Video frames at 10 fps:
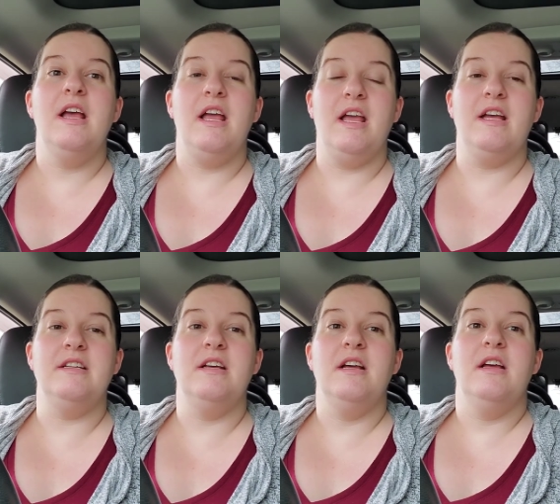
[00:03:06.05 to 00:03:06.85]

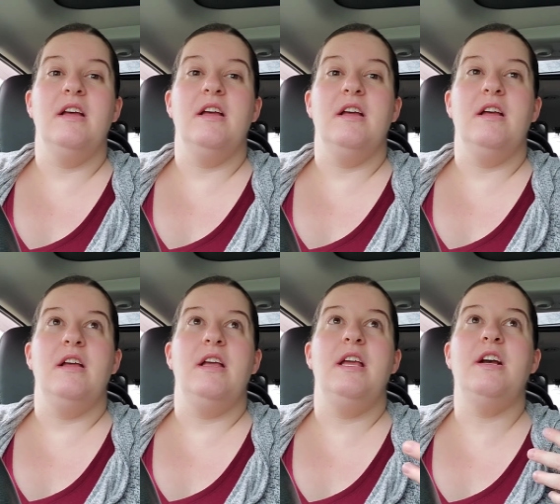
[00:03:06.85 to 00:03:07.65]
and
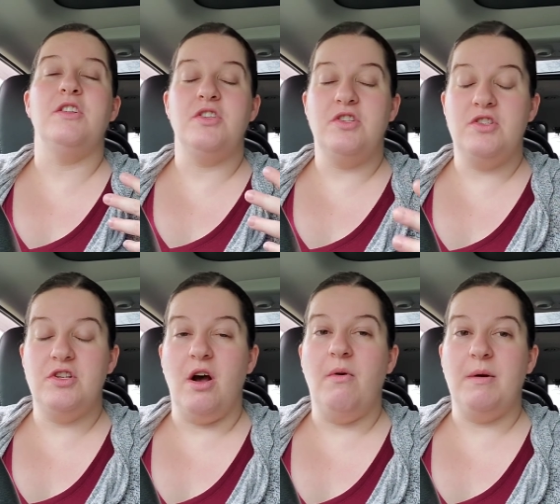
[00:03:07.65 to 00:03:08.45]
he got
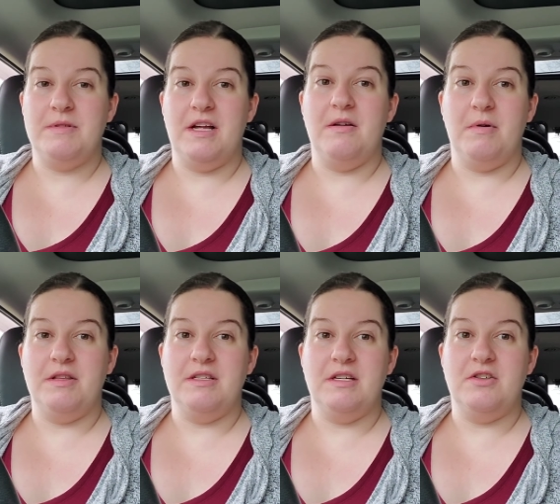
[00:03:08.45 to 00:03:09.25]
so upset about
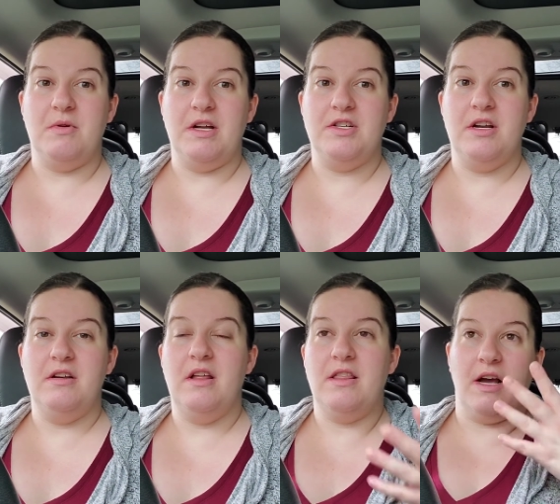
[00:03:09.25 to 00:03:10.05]
the
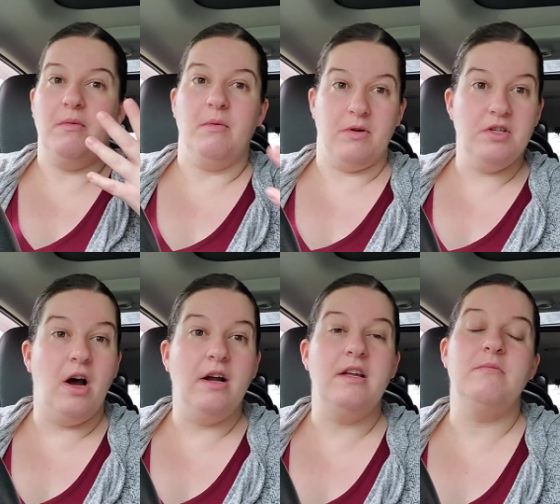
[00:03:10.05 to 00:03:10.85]
situation that we were
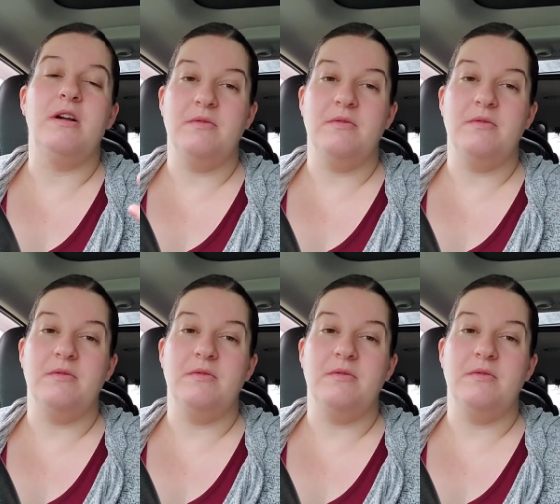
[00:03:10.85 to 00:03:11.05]
talking about.